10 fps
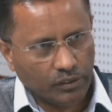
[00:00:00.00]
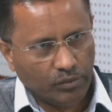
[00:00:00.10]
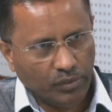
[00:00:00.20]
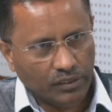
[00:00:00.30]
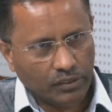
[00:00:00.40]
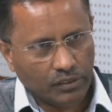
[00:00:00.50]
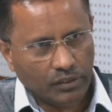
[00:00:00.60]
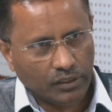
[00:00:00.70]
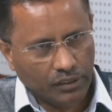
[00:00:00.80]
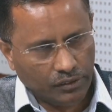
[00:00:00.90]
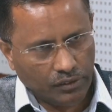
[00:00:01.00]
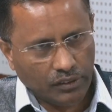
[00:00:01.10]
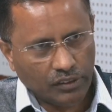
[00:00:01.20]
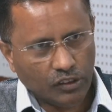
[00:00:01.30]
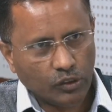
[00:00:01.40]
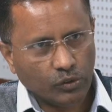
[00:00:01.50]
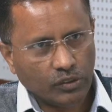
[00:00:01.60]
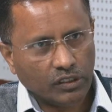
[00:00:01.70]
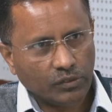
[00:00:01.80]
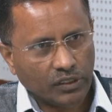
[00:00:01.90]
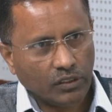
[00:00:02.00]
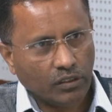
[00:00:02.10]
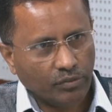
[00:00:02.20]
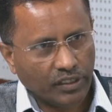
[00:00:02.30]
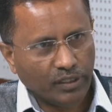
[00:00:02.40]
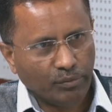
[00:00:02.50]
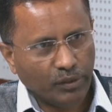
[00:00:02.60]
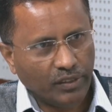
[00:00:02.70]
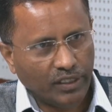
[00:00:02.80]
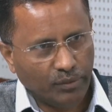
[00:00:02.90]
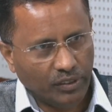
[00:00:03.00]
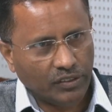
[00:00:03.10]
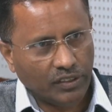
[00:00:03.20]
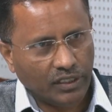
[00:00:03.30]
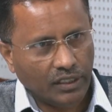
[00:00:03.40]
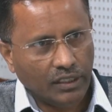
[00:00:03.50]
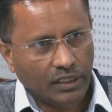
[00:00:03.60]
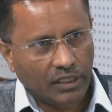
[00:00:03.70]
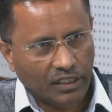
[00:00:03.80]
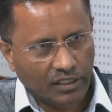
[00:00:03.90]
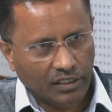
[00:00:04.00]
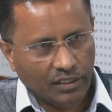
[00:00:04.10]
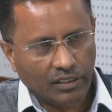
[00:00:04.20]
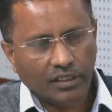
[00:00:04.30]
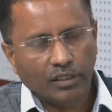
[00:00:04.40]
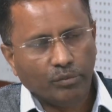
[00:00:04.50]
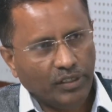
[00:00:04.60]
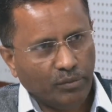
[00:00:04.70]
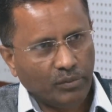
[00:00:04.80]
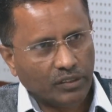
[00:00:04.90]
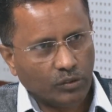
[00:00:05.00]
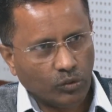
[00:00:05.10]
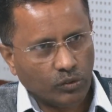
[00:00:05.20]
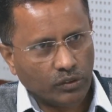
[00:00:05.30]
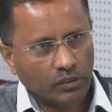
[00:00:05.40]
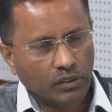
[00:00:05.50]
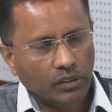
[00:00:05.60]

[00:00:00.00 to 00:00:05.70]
means these institutions which are offering BBA, BCA and BMS courses,